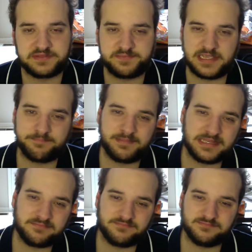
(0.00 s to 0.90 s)
be a
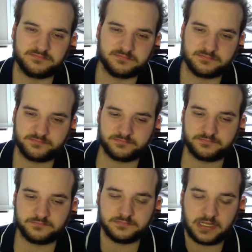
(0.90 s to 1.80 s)
bit
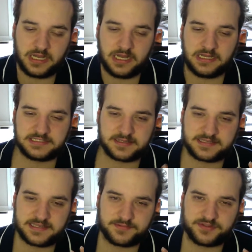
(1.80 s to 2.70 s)
uh,
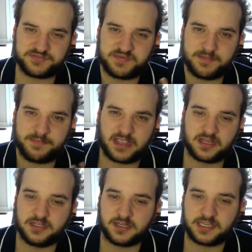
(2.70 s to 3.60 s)
sometimes be a bit
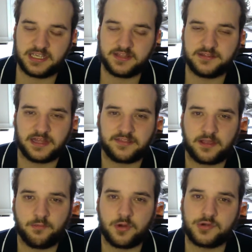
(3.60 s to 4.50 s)
clunky like they
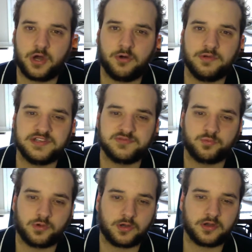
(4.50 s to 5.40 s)
won't always
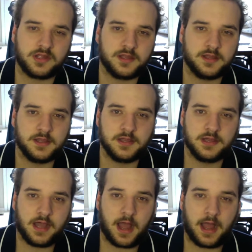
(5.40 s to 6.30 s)
work
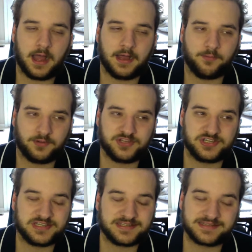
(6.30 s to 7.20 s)
uh, which
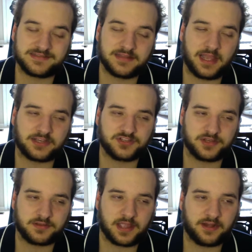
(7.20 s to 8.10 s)
is
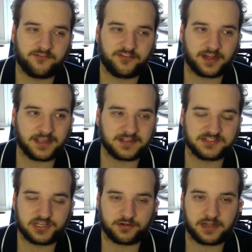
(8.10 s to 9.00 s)
actually kind of funny
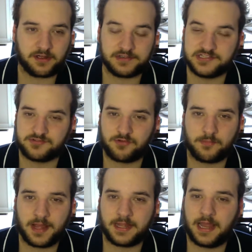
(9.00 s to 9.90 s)
considering how he's a
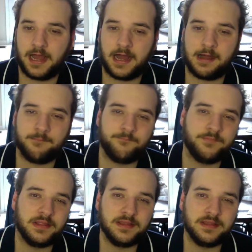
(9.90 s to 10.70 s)
robot um